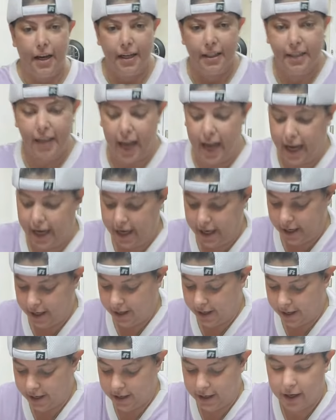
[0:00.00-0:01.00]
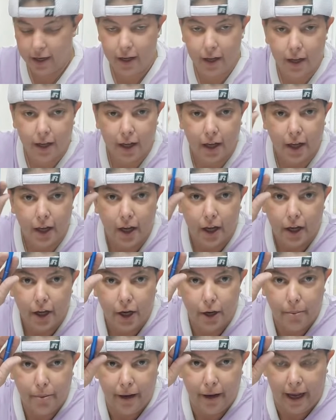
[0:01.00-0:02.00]
going to take
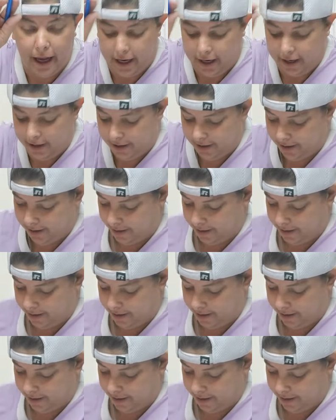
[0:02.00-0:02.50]
your pen.